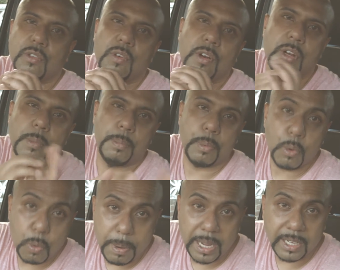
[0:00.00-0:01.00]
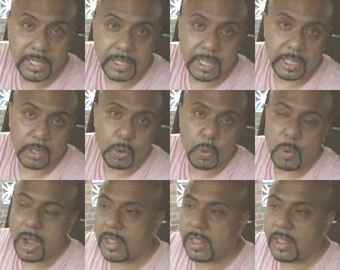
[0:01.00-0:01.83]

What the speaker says: thrown the ball back in their court,